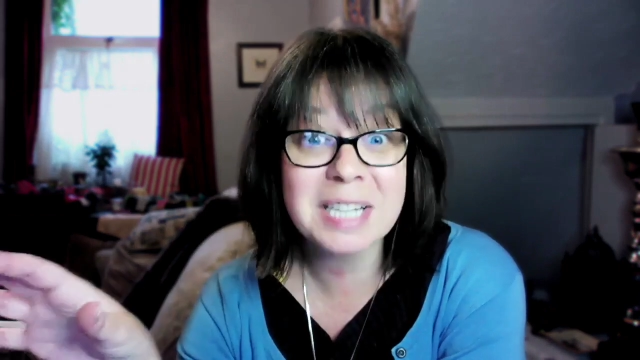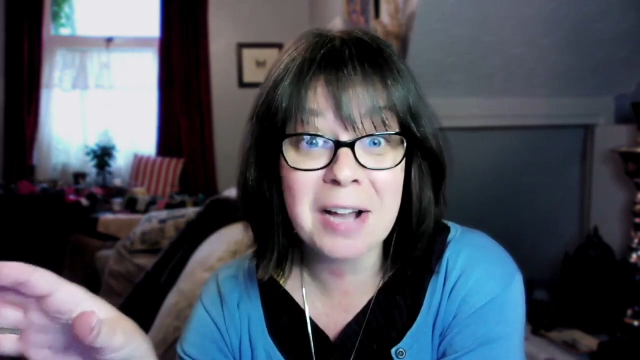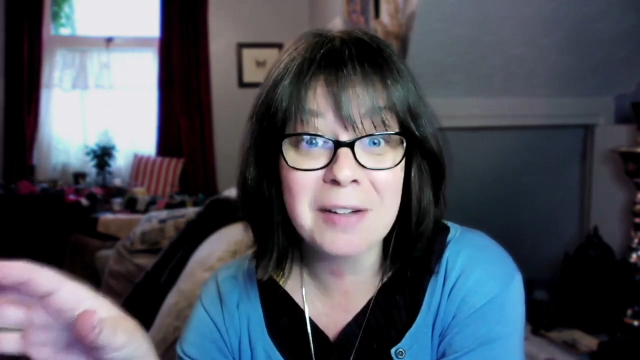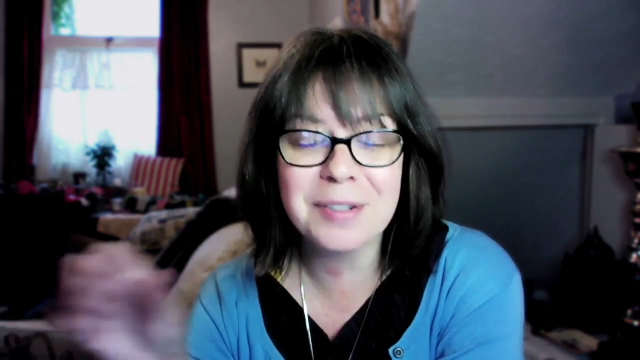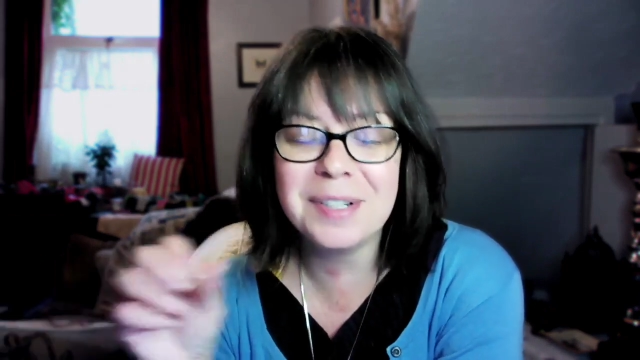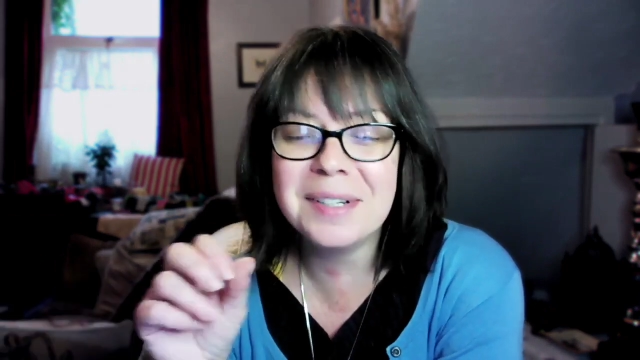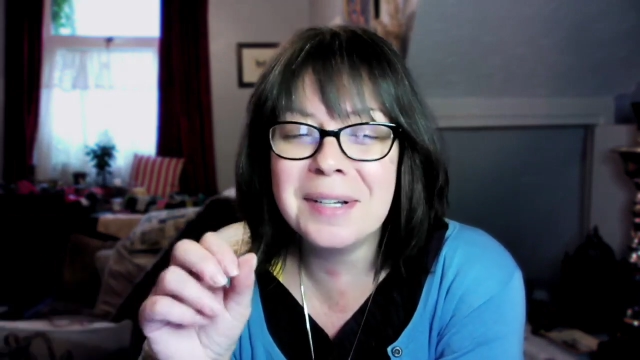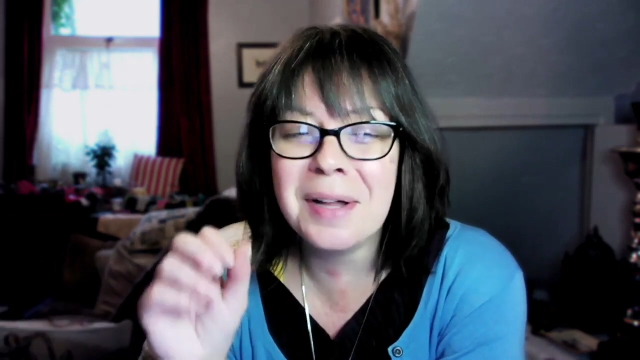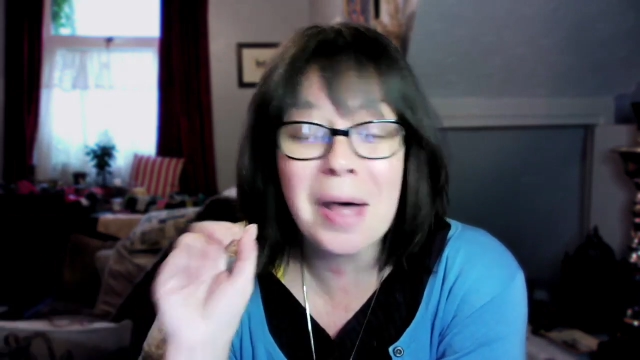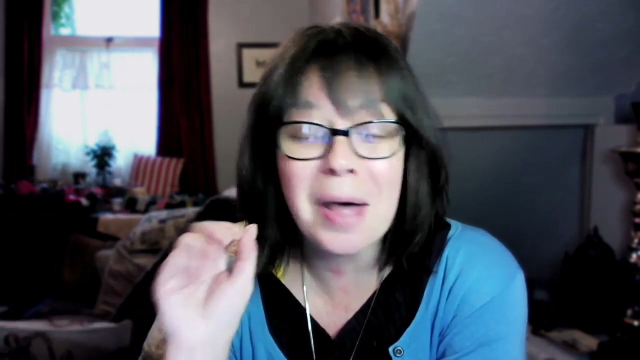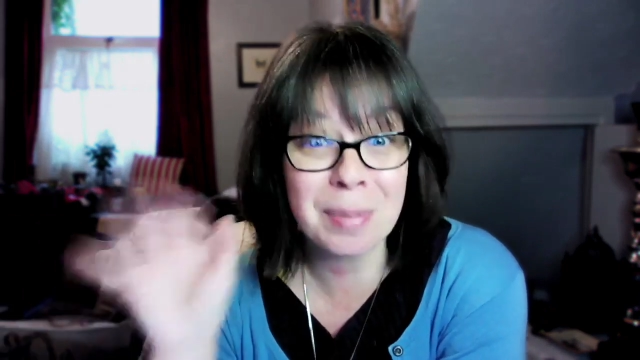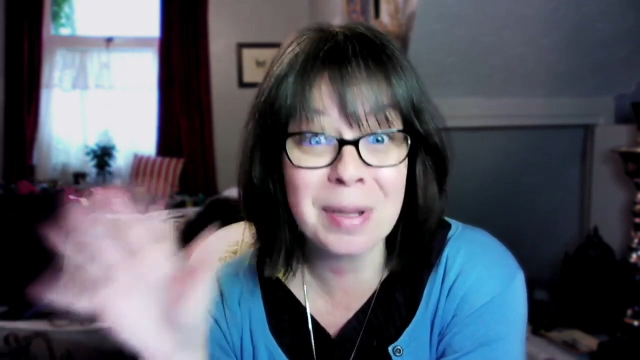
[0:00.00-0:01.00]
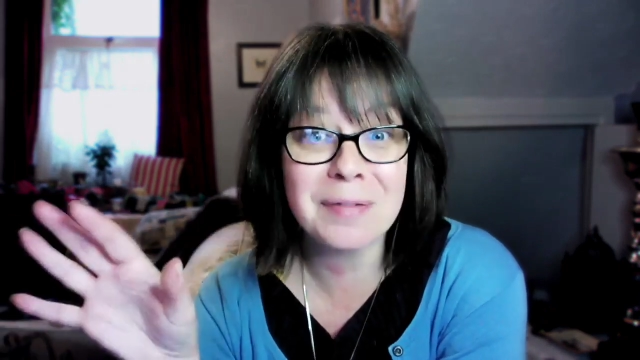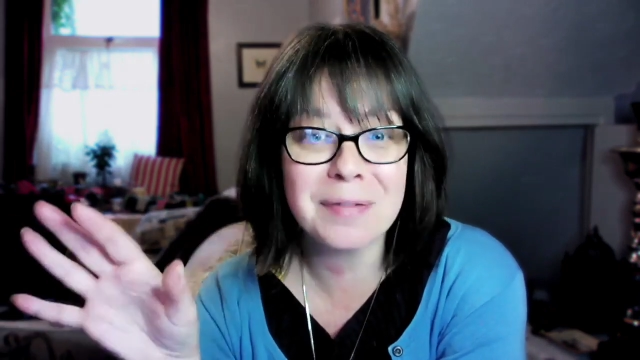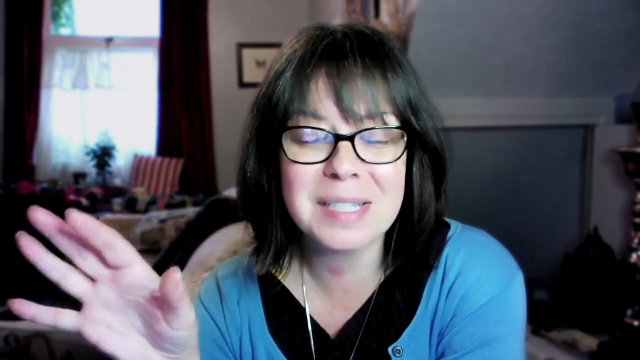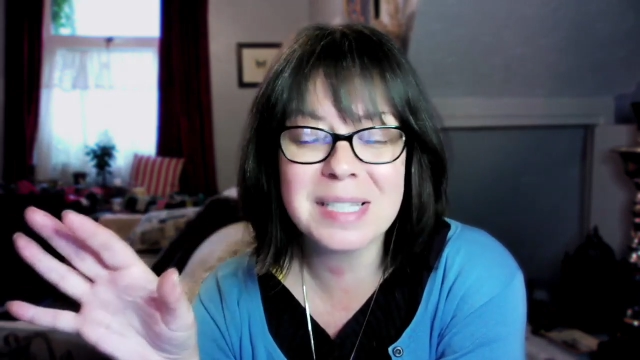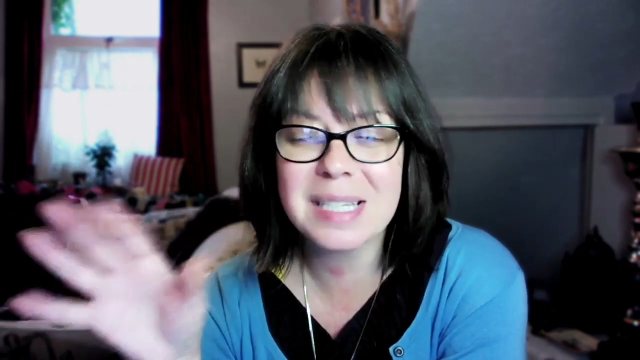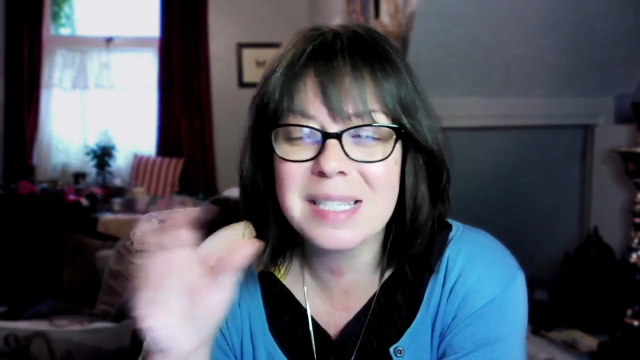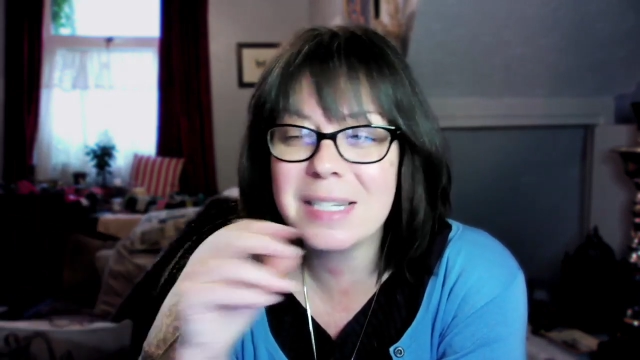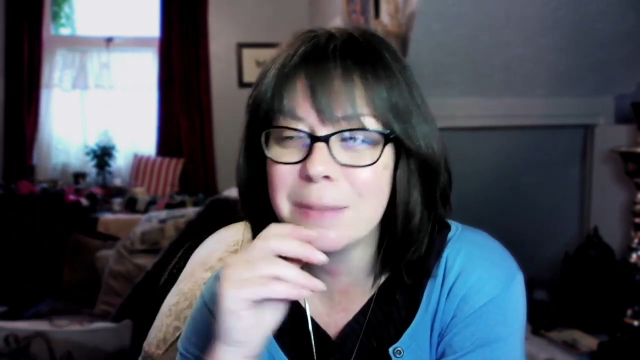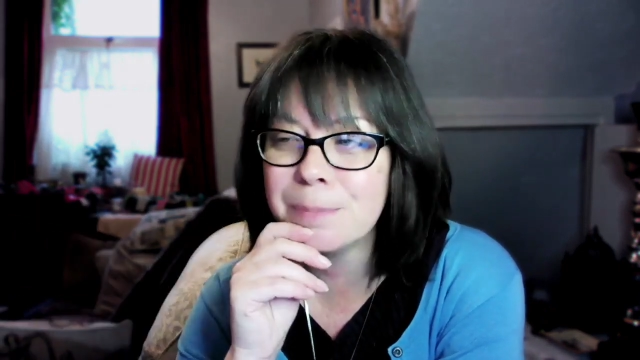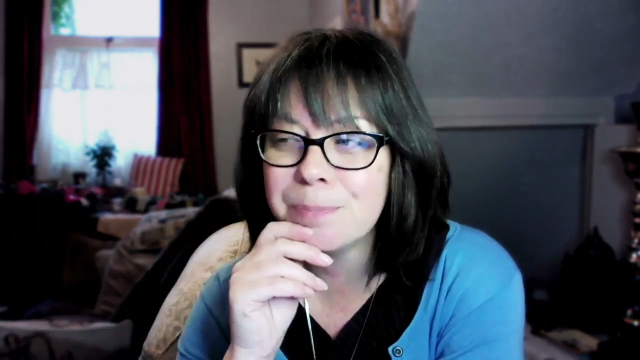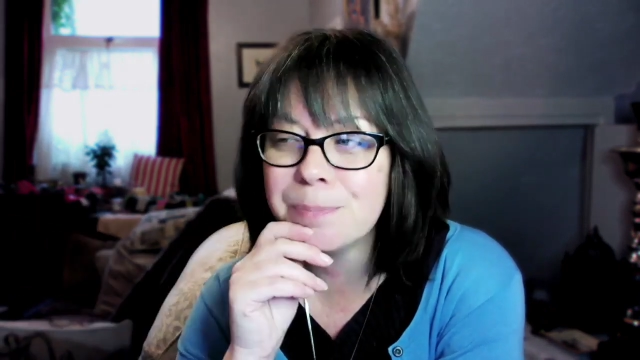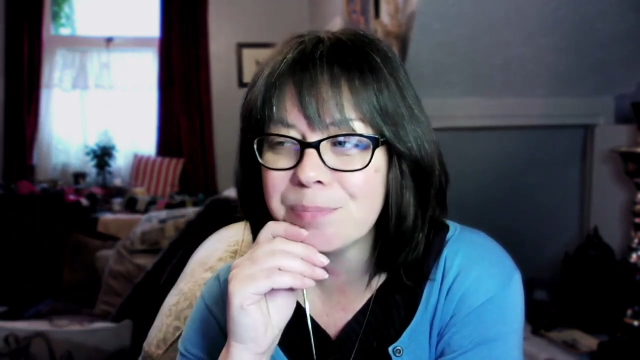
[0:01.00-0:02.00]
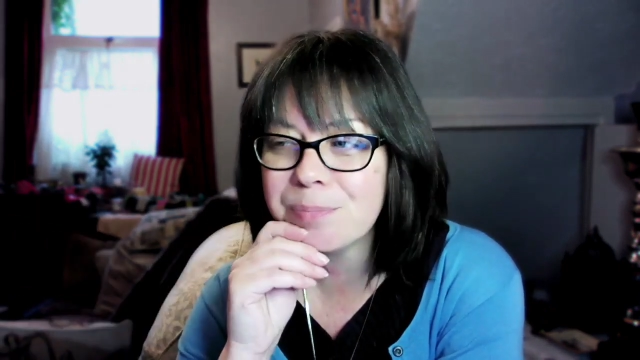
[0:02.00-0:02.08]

have a benefit system.